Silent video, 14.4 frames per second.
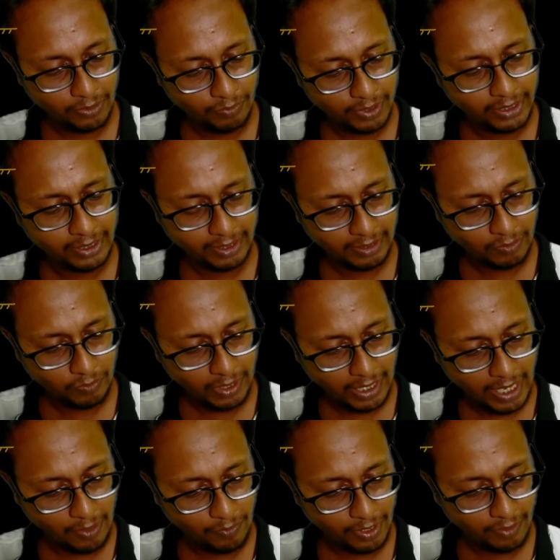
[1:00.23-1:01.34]
with
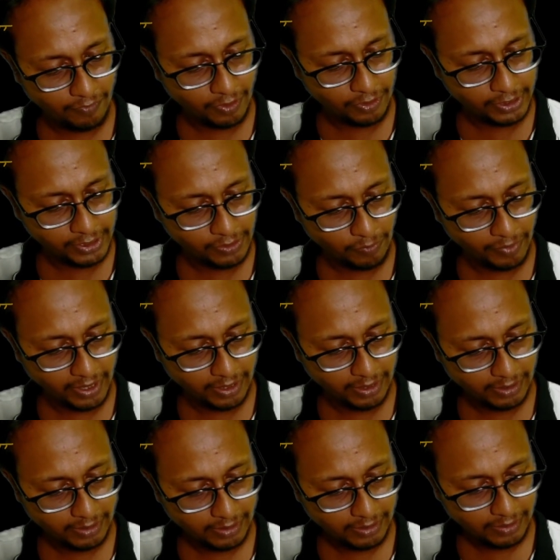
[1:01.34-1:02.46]
angular velocity omega.
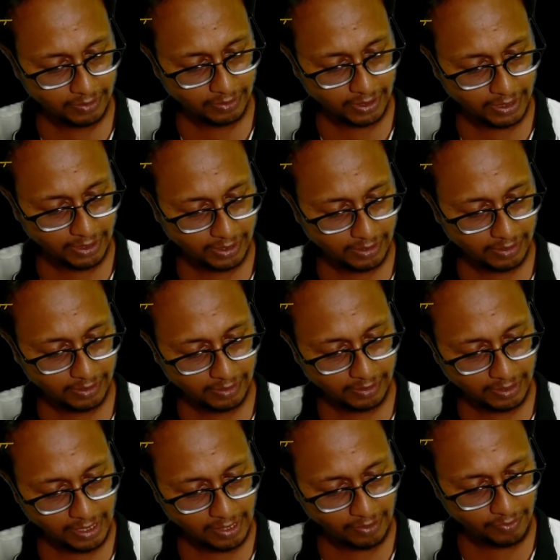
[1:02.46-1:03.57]
Okay,
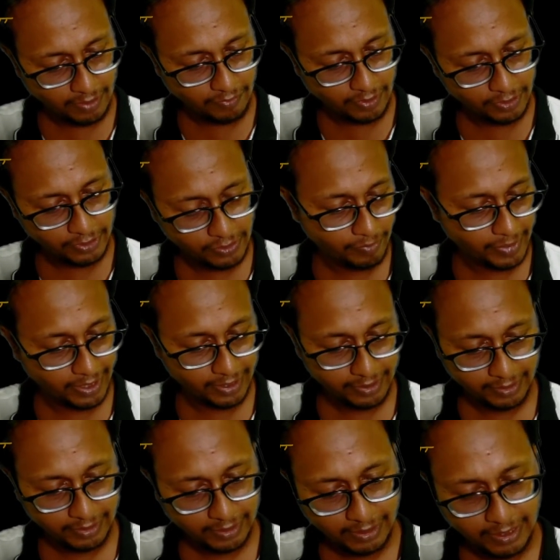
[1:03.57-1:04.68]
angular velocity omega.
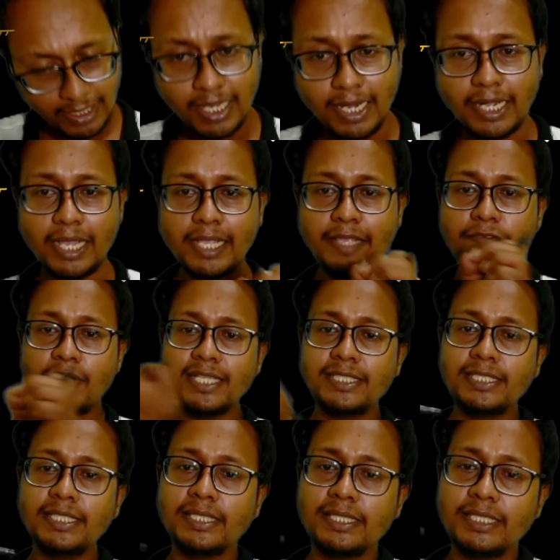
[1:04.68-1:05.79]
Now, if I
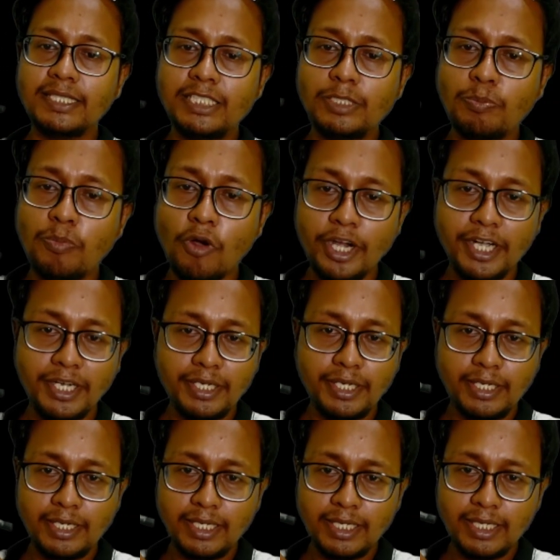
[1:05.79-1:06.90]
see this point
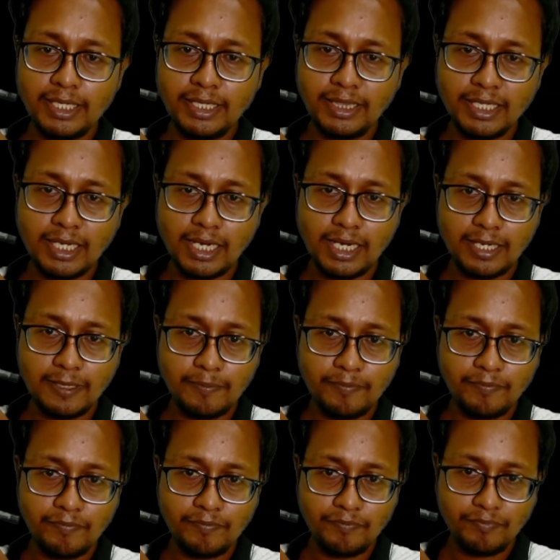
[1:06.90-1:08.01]
in the car,
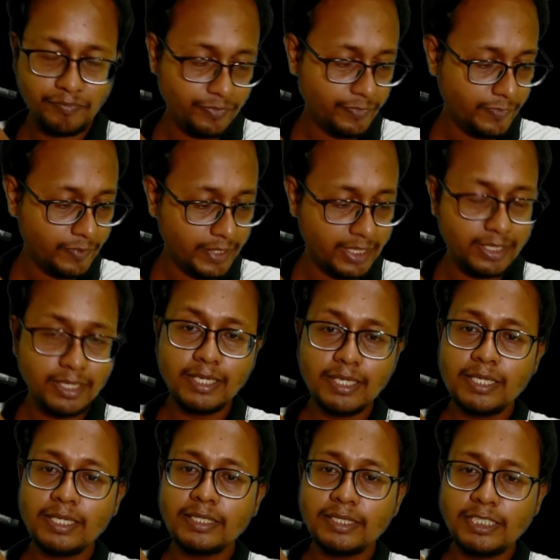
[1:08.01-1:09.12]
okay,
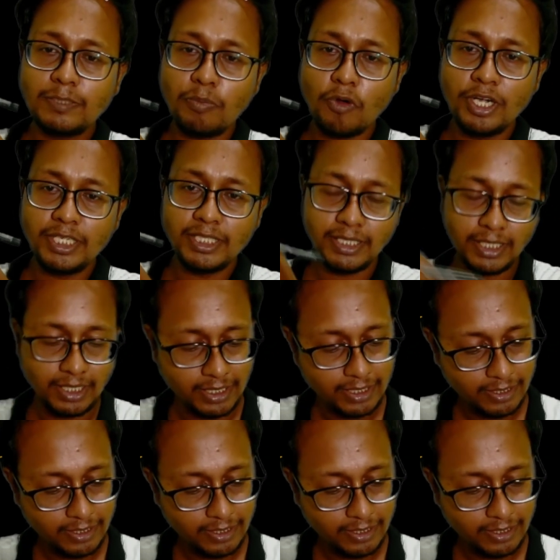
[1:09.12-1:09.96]
this point in the car,